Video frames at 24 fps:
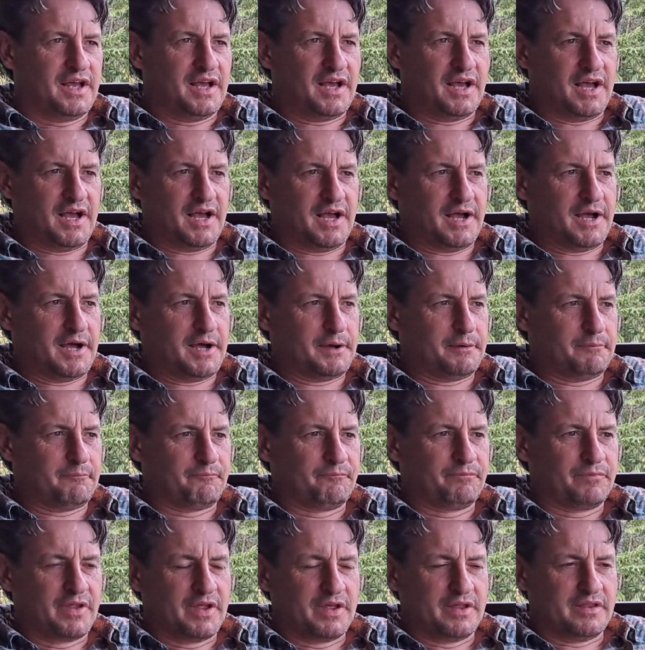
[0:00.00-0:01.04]

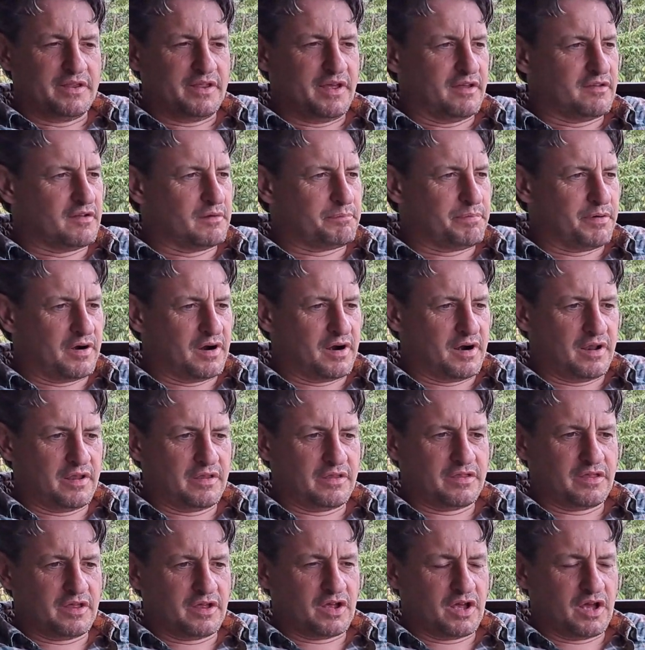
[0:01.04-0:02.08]
The other part
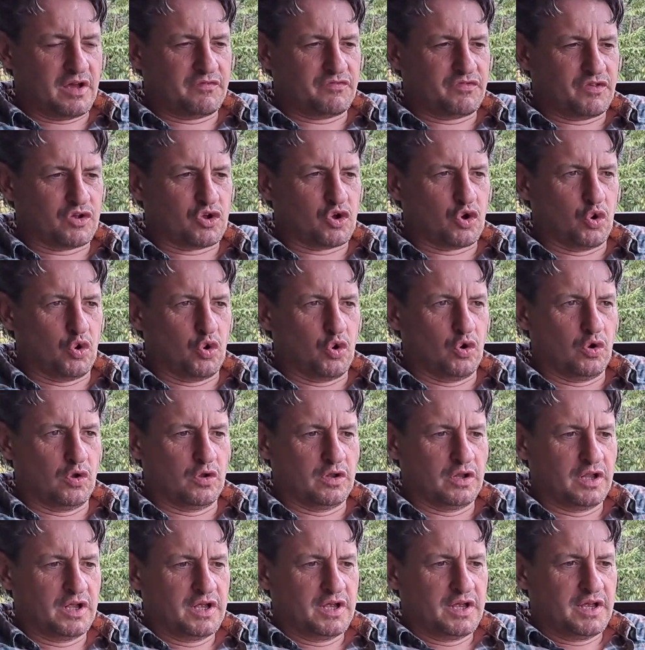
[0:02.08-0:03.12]
of the
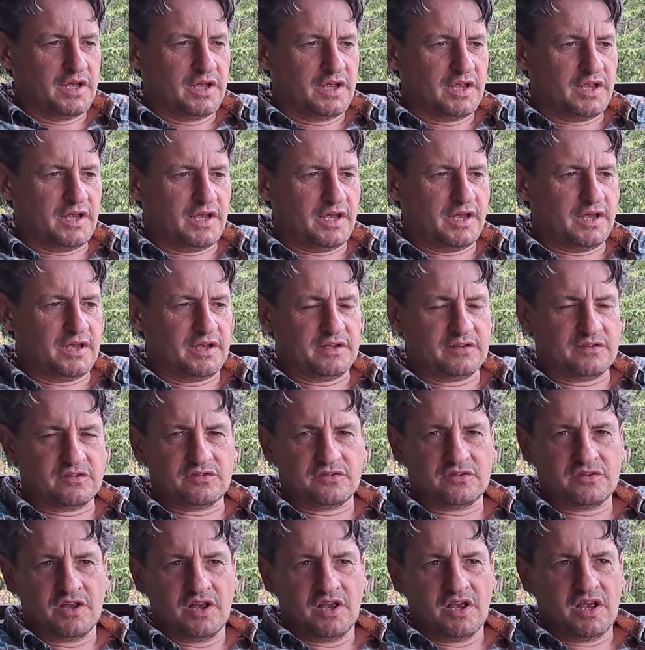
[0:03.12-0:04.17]
goal
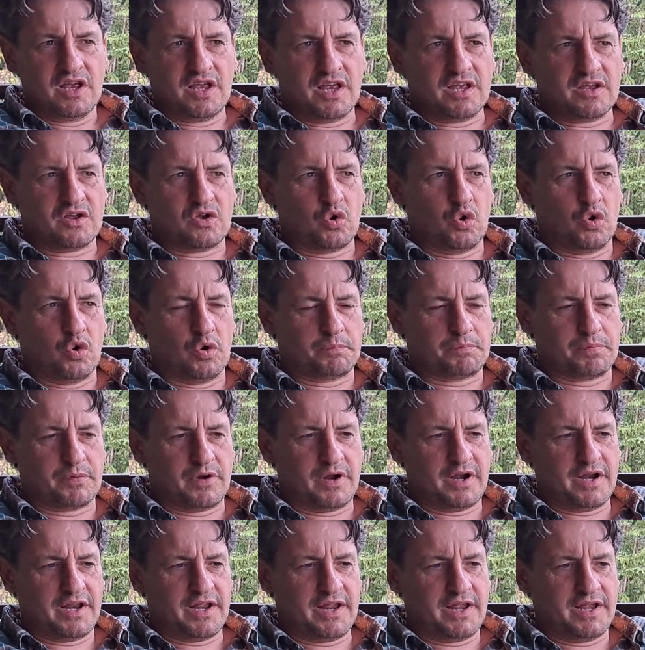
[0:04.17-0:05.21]
is
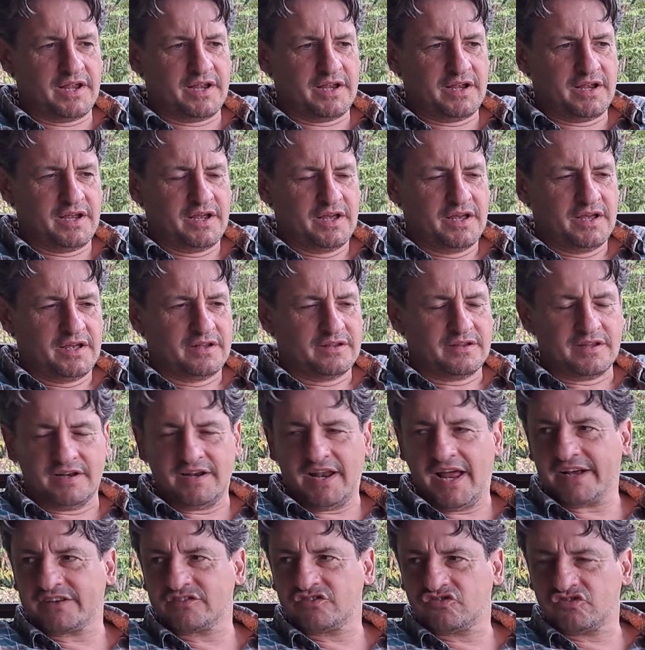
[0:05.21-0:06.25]
incorporating the
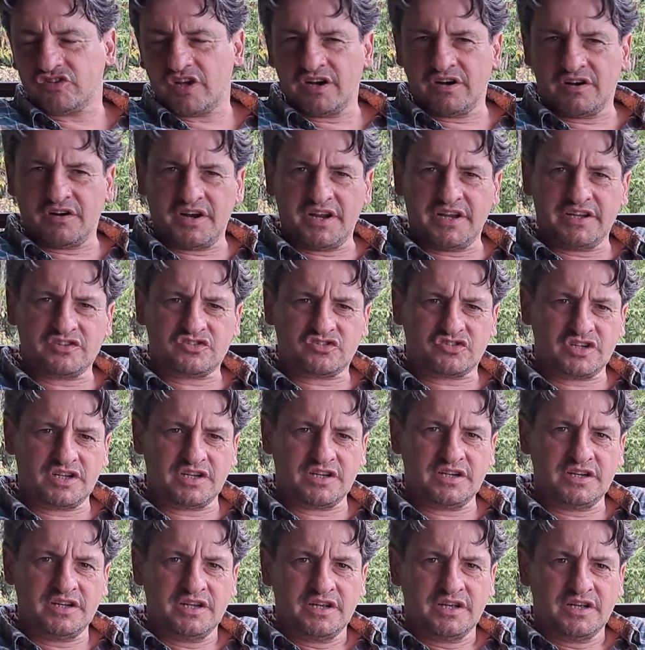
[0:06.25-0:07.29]
next
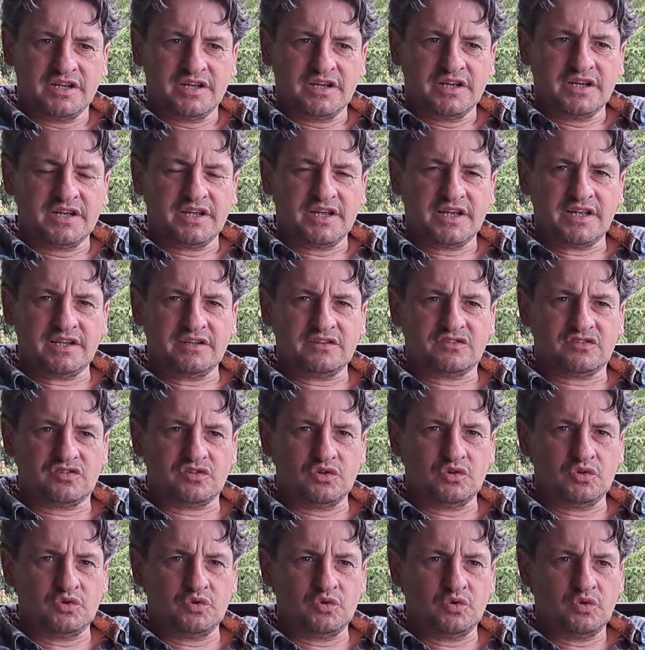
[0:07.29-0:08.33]
generation
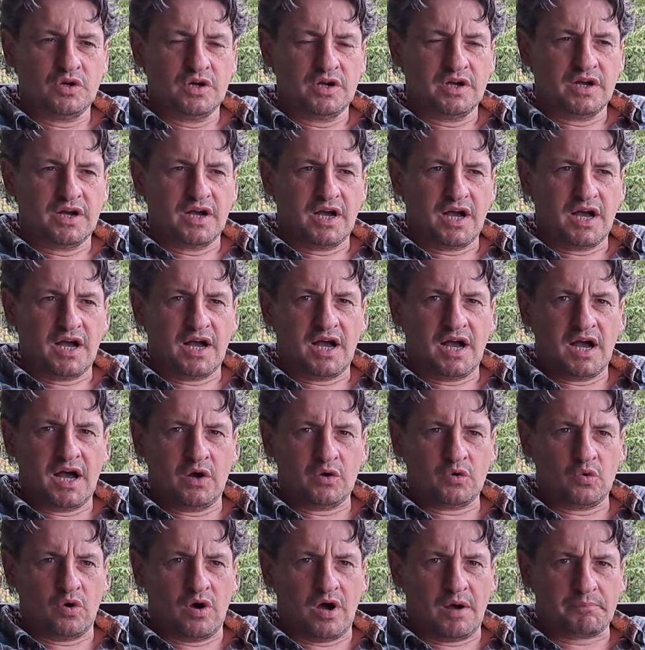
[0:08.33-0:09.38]
into how
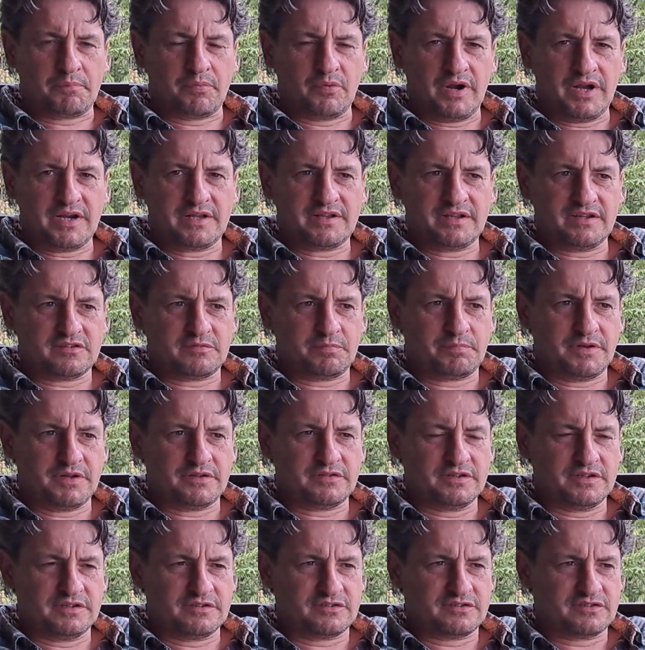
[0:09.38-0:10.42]
to operate this
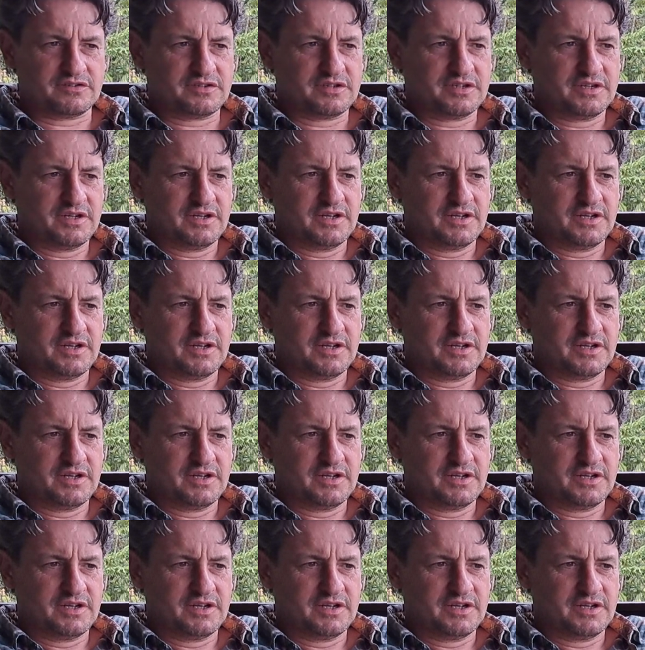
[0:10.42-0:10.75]
business.